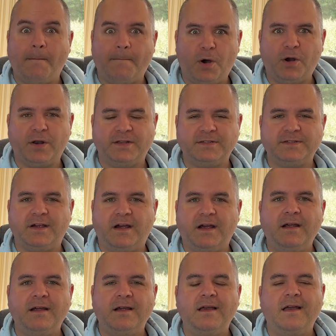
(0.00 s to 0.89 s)
monitor
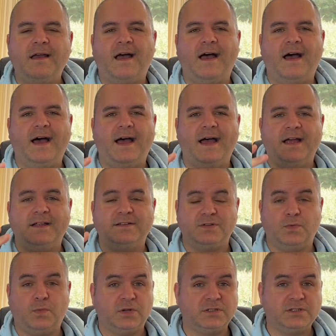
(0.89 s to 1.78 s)

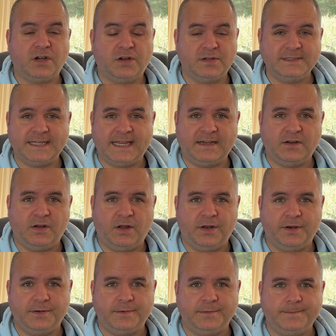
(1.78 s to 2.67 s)
to watch content
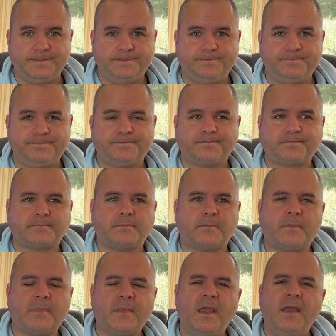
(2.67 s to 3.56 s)
on.
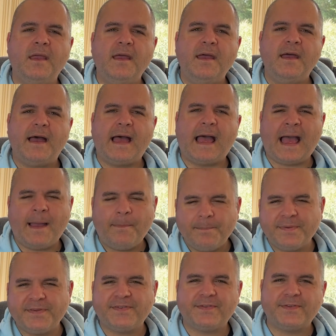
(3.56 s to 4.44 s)

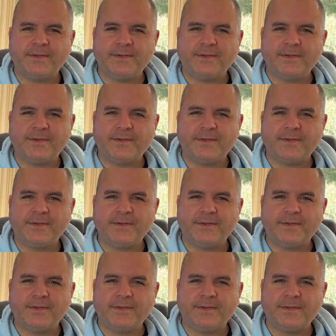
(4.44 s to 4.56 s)
Apps,